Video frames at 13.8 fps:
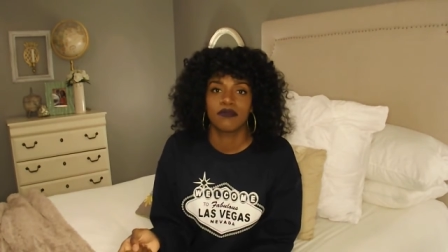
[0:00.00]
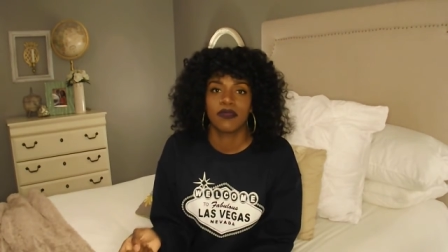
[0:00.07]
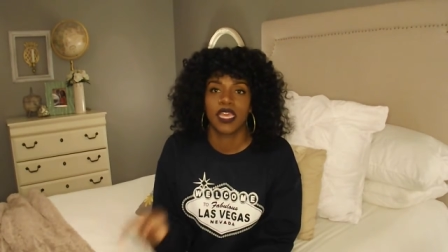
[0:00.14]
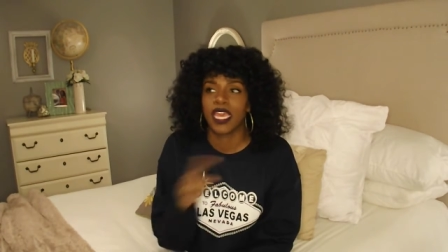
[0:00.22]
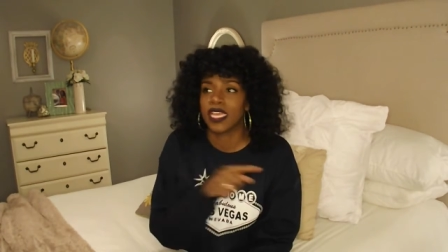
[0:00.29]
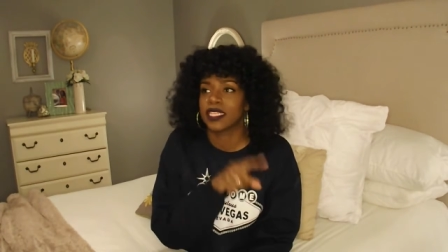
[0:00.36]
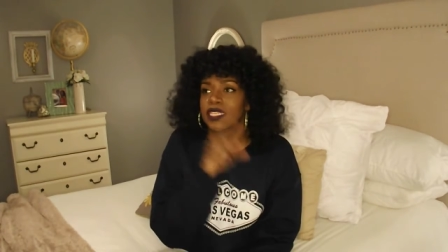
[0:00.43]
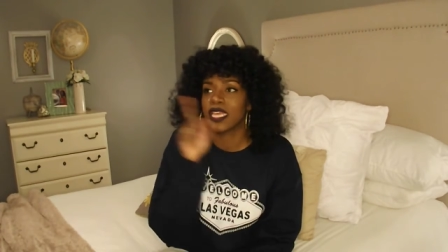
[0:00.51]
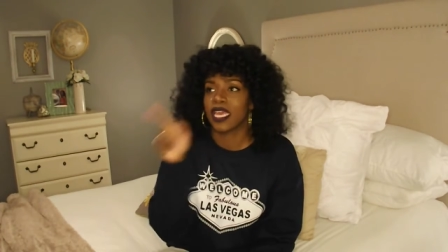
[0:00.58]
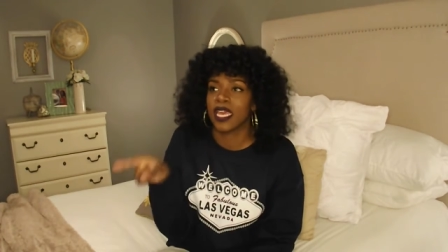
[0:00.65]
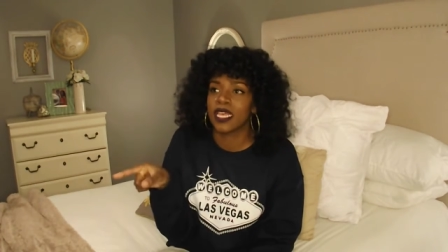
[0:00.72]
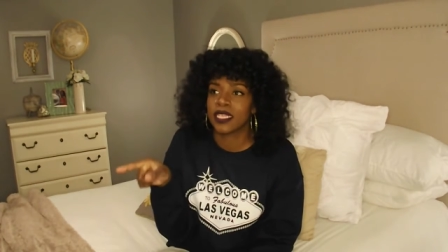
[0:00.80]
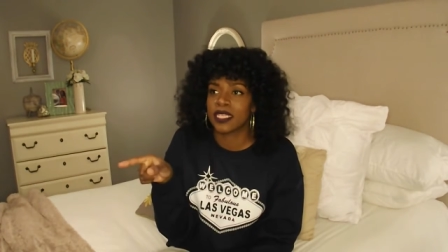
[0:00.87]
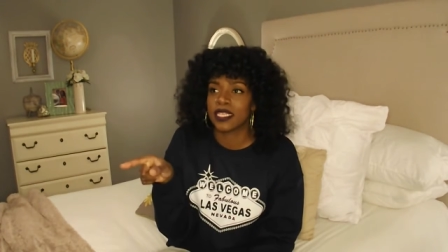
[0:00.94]

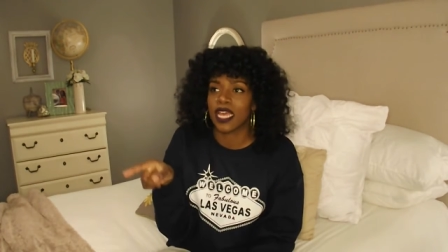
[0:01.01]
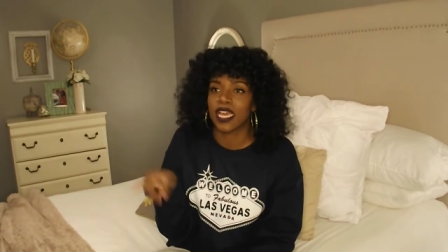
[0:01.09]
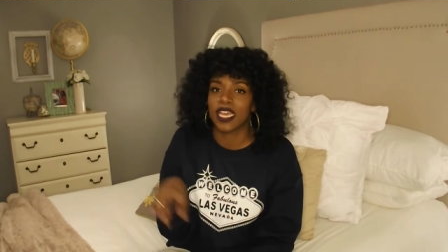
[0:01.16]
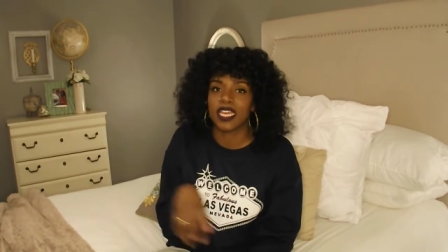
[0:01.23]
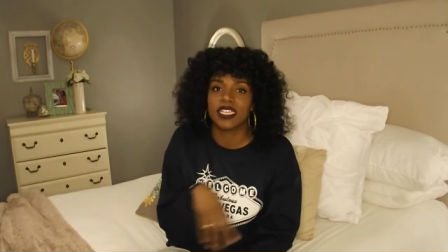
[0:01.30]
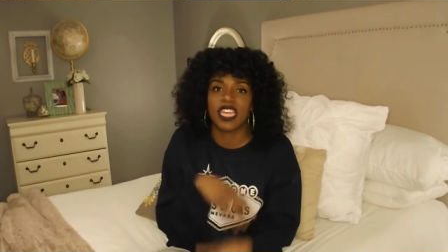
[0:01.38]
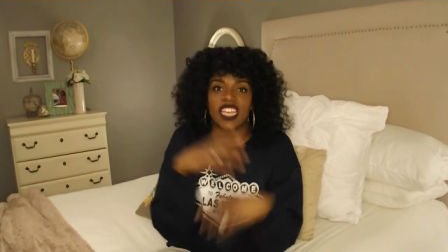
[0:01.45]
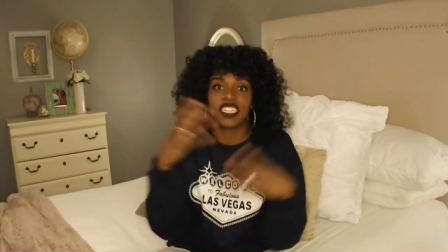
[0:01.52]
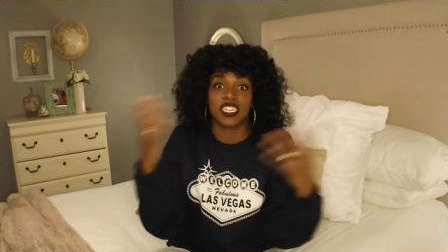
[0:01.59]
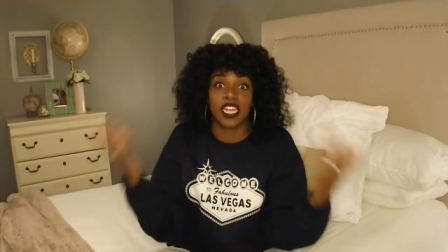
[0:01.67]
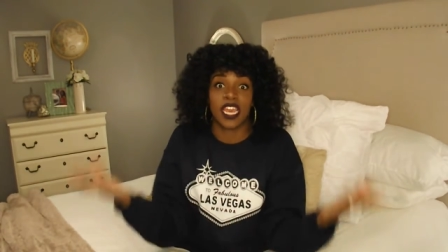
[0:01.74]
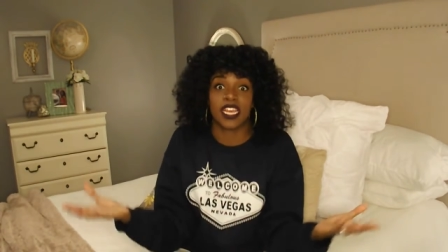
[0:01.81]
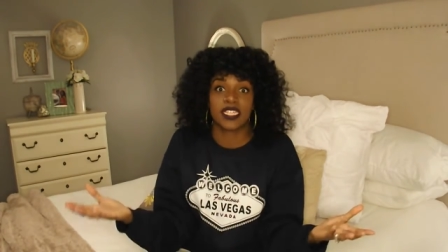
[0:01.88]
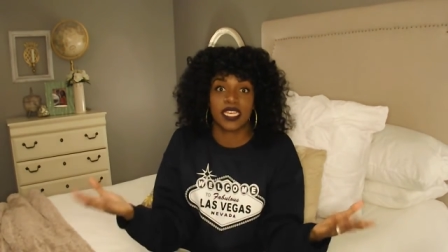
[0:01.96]
I guess, as an
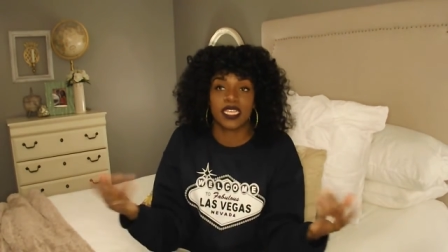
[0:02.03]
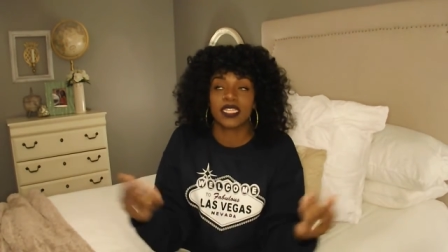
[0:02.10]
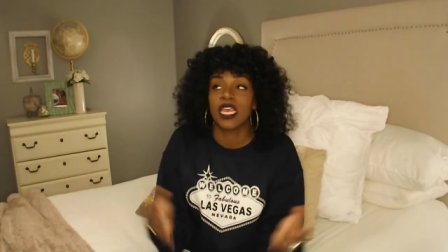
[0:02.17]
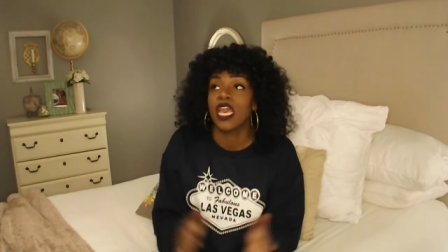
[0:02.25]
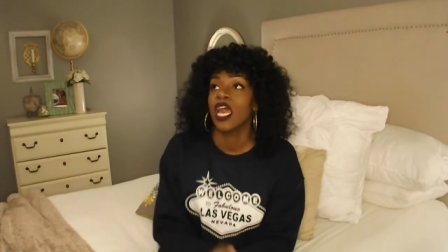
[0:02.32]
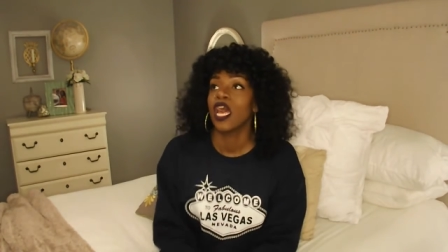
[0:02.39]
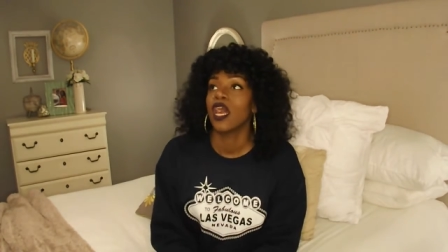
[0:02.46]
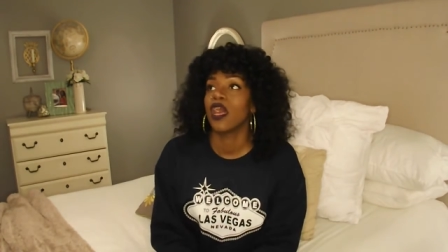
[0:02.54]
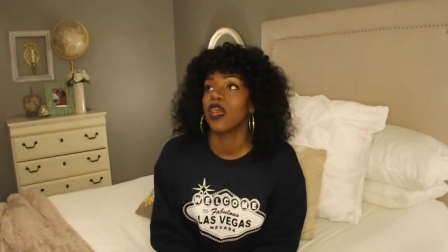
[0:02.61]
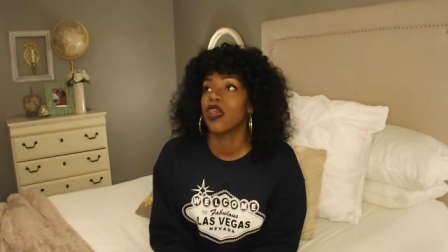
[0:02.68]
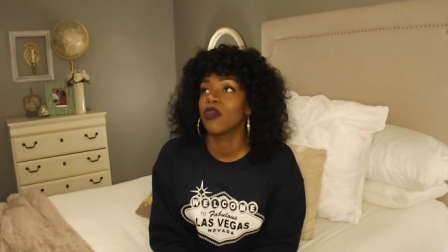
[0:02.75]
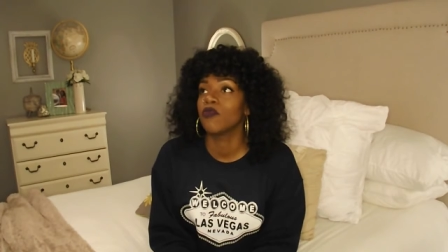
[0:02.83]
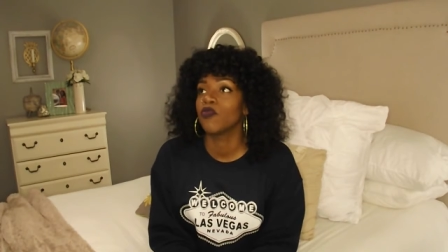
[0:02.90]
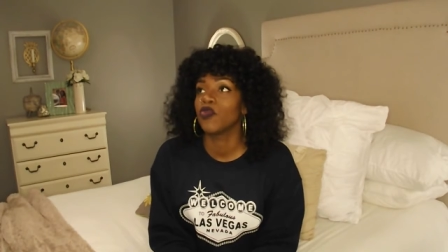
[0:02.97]

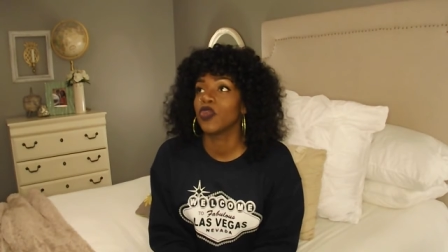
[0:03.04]
XS.